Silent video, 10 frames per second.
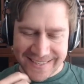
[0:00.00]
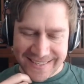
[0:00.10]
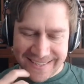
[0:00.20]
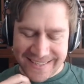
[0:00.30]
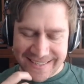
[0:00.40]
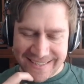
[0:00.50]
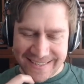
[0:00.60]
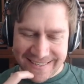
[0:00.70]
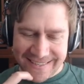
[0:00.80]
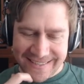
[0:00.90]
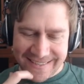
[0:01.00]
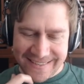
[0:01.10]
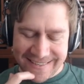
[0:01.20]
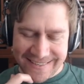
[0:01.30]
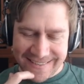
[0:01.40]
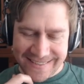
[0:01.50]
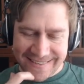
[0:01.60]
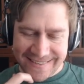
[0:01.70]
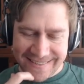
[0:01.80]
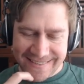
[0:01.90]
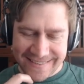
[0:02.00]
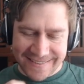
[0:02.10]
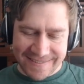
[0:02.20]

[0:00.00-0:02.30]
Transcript: Nothing is said.